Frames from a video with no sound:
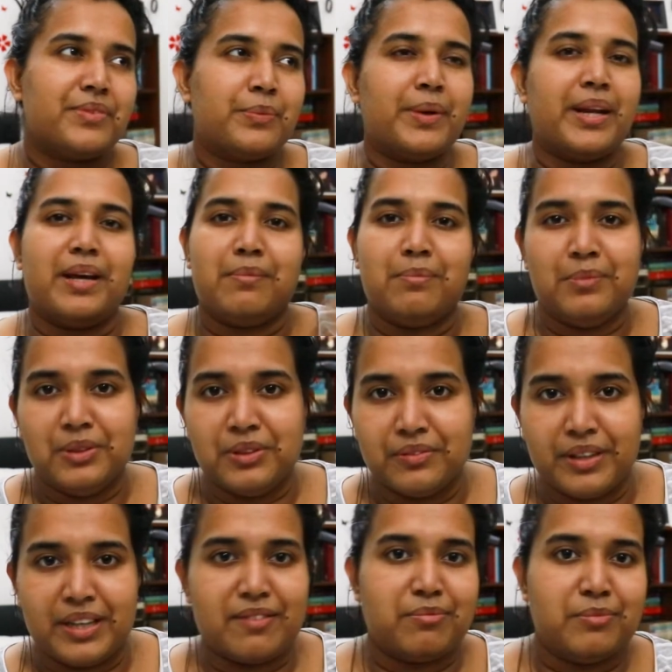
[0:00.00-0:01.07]
when
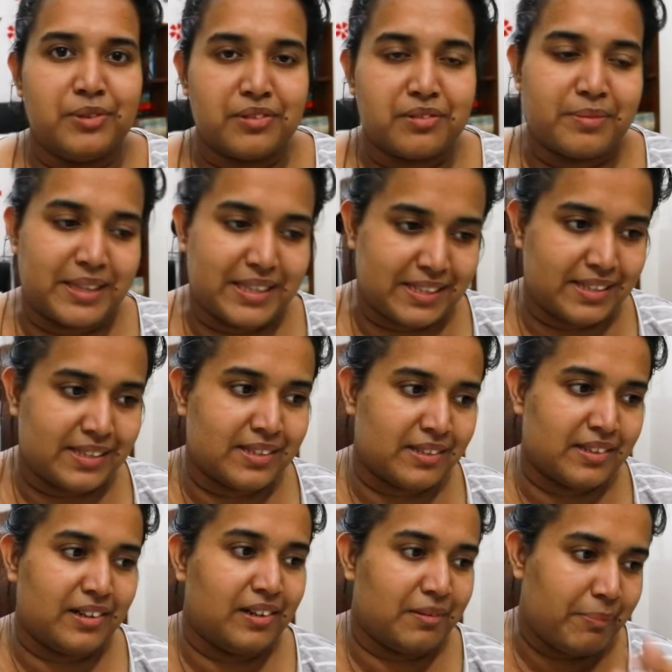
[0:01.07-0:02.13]
I've moved, because it's
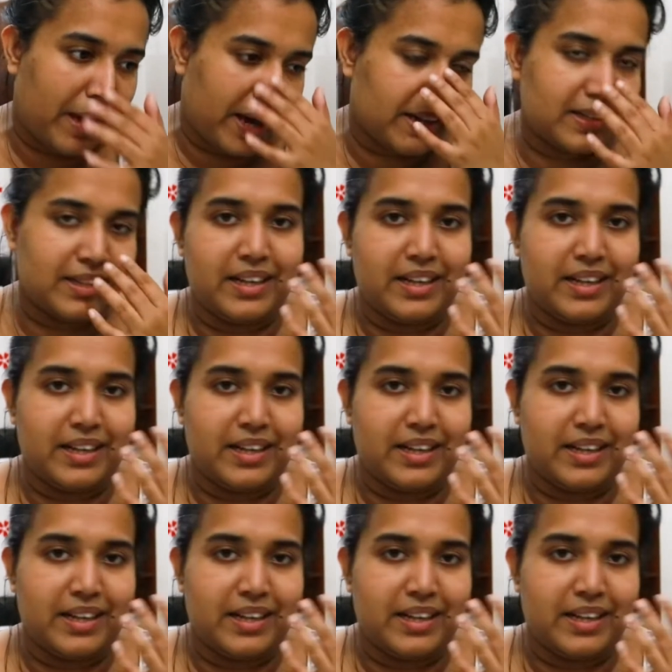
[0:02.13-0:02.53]
packed